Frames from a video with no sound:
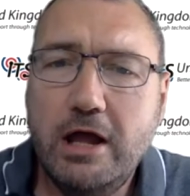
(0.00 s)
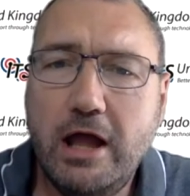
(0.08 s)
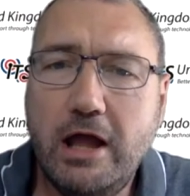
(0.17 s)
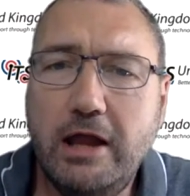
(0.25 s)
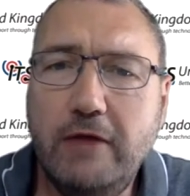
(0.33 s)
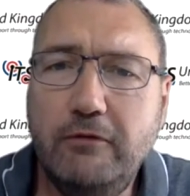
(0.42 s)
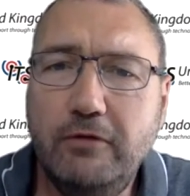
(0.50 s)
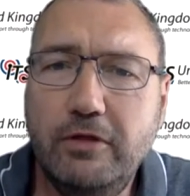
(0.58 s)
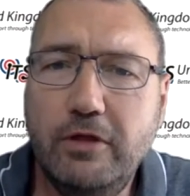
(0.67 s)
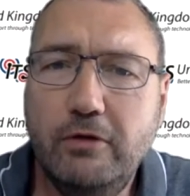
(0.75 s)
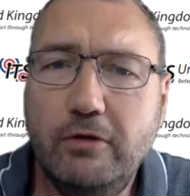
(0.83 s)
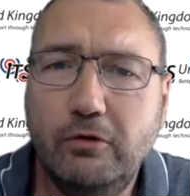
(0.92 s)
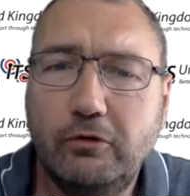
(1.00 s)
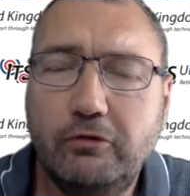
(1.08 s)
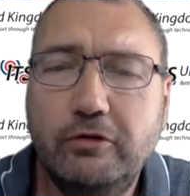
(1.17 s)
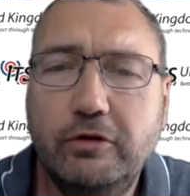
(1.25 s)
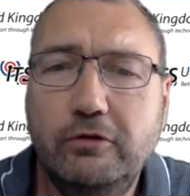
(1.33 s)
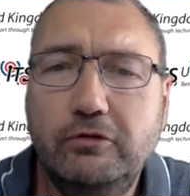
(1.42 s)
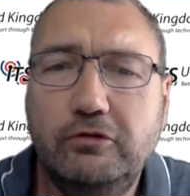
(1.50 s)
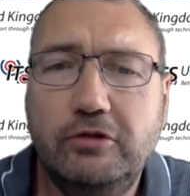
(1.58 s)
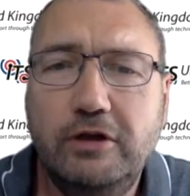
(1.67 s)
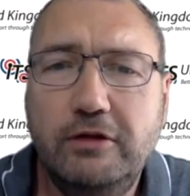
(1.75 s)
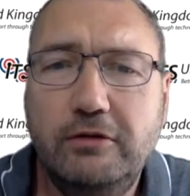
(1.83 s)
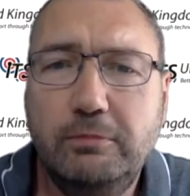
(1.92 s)
even though your
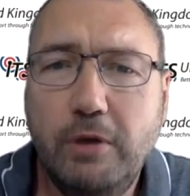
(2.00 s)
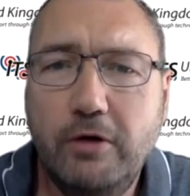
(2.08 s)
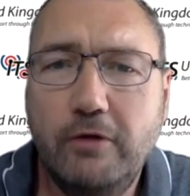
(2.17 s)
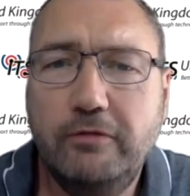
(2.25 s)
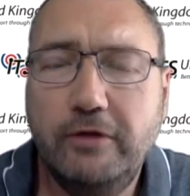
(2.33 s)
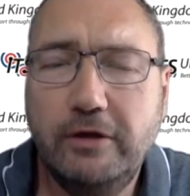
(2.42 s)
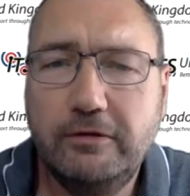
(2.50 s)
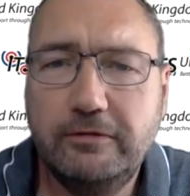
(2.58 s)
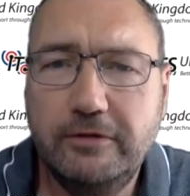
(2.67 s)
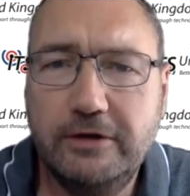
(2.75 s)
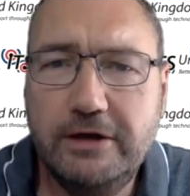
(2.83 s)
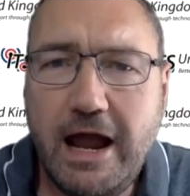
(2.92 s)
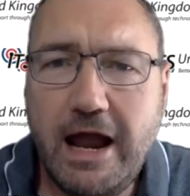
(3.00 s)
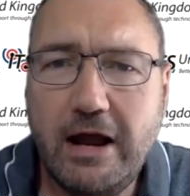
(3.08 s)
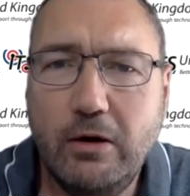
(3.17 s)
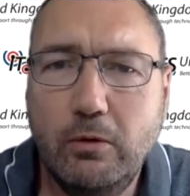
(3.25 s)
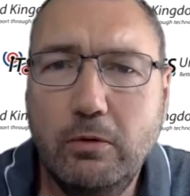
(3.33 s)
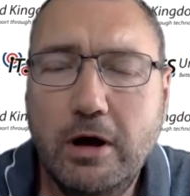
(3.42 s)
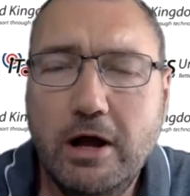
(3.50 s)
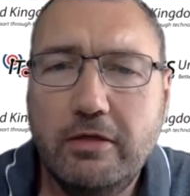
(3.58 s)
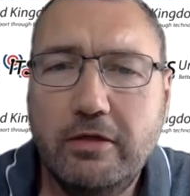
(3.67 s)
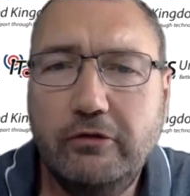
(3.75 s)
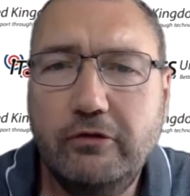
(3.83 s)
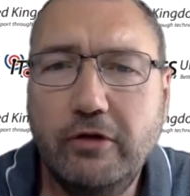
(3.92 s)
solution is perfect for now,
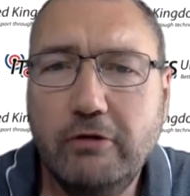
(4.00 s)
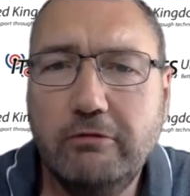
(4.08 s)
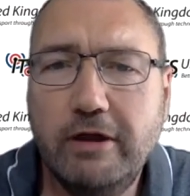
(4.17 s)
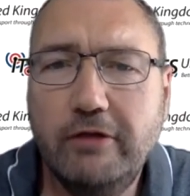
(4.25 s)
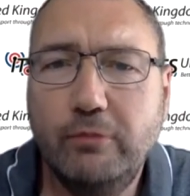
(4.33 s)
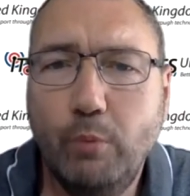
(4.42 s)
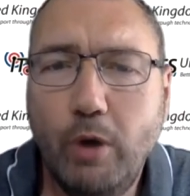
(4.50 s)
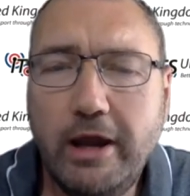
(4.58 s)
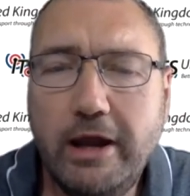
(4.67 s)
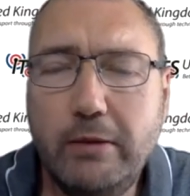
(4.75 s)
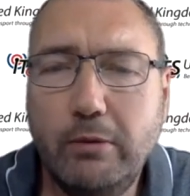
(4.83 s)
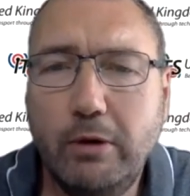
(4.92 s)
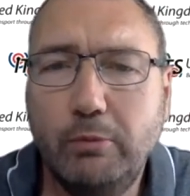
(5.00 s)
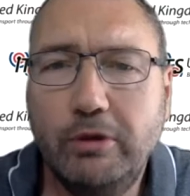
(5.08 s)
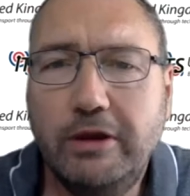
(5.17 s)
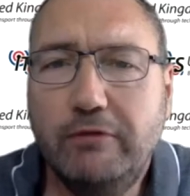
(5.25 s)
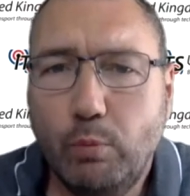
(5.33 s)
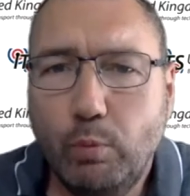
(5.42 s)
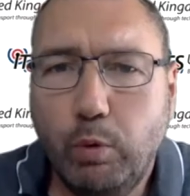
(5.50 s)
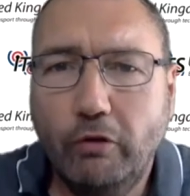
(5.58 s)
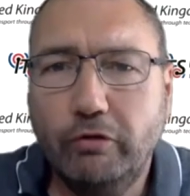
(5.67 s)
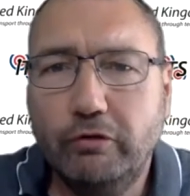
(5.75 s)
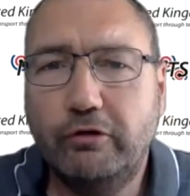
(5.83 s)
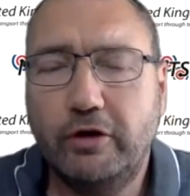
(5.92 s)
there's no reason why anyone would even
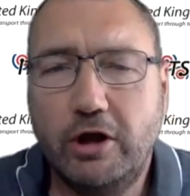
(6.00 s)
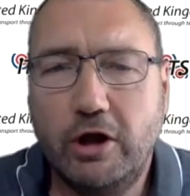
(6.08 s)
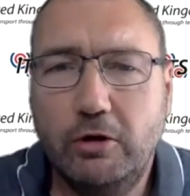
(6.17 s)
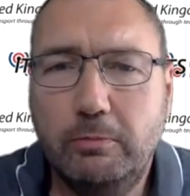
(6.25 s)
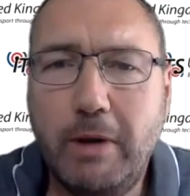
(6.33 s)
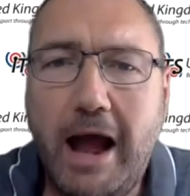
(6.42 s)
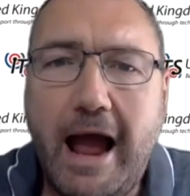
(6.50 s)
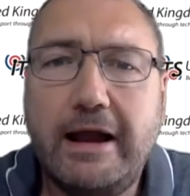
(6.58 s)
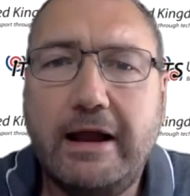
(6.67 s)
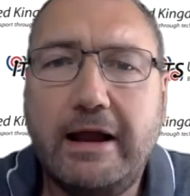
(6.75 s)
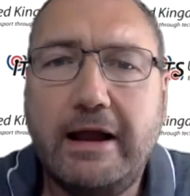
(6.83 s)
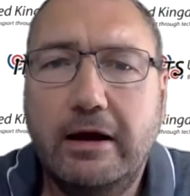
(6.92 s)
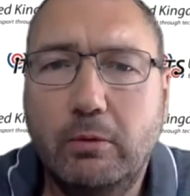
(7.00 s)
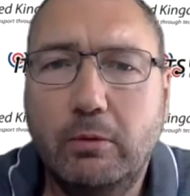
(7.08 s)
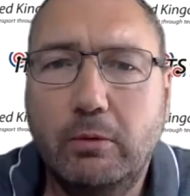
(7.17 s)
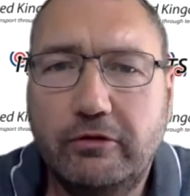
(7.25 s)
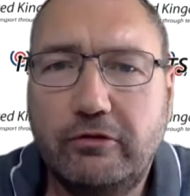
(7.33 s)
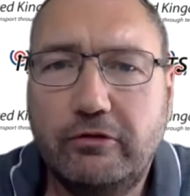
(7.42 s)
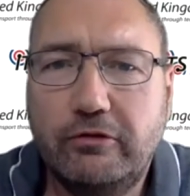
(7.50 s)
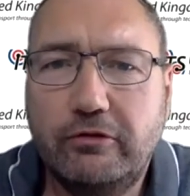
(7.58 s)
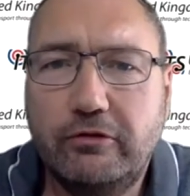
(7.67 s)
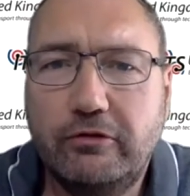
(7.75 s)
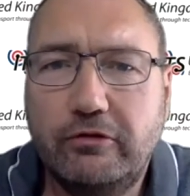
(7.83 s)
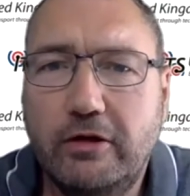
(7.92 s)
want to go back once
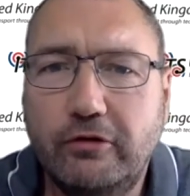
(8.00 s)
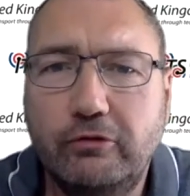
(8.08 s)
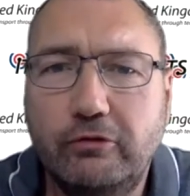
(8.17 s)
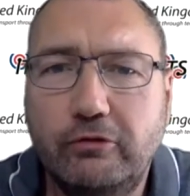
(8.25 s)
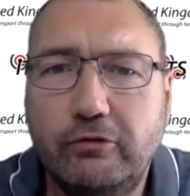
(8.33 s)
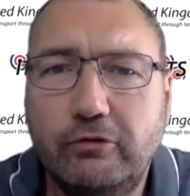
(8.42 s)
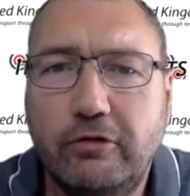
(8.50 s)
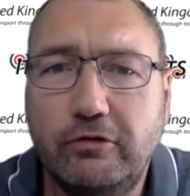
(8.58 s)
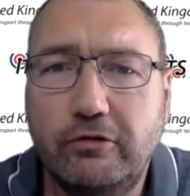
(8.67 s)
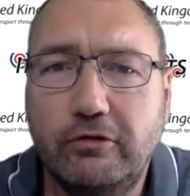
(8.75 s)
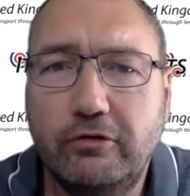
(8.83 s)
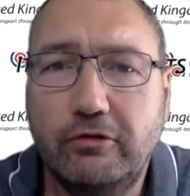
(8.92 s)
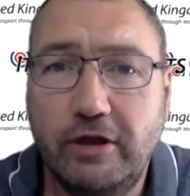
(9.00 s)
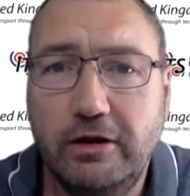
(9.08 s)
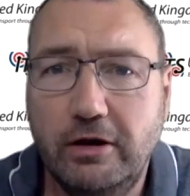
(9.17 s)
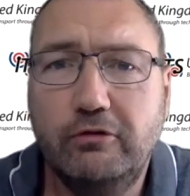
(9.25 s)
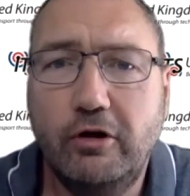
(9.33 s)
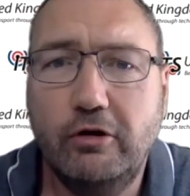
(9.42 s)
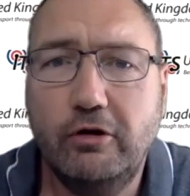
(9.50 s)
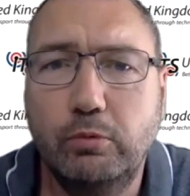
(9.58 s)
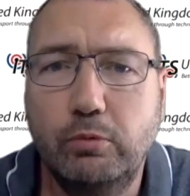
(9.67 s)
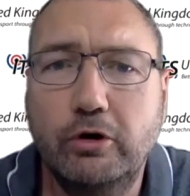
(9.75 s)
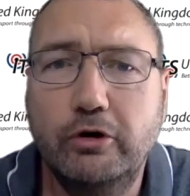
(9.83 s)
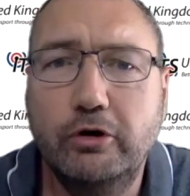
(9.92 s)
social distancing, you know,
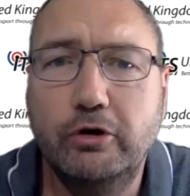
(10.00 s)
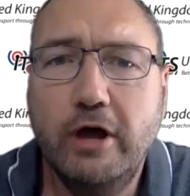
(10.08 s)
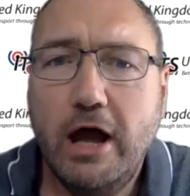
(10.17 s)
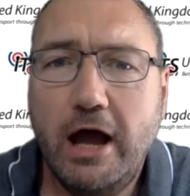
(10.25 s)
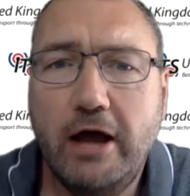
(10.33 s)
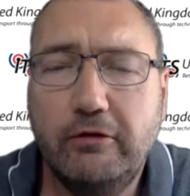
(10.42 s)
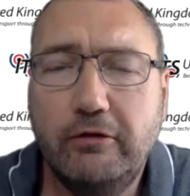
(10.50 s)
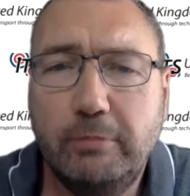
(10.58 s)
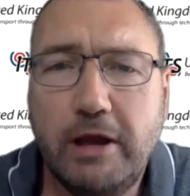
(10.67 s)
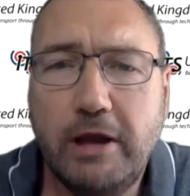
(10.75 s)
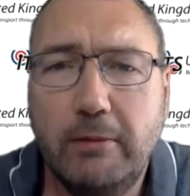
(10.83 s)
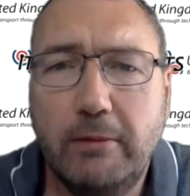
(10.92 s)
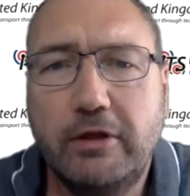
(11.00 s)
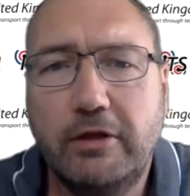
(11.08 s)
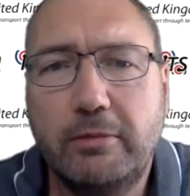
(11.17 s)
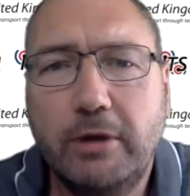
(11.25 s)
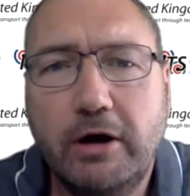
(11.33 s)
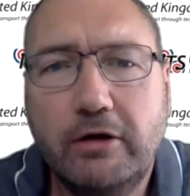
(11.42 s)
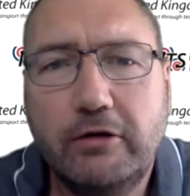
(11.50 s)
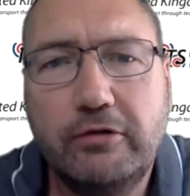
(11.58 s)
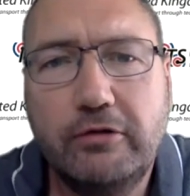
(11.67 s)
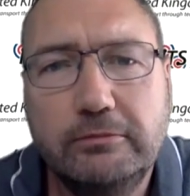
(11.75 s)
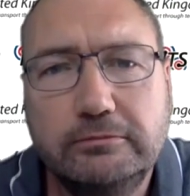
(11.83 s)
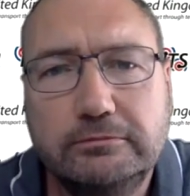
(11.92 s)
touch wood, has become a thing of the
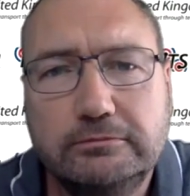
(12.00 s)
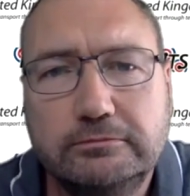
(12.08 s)
past.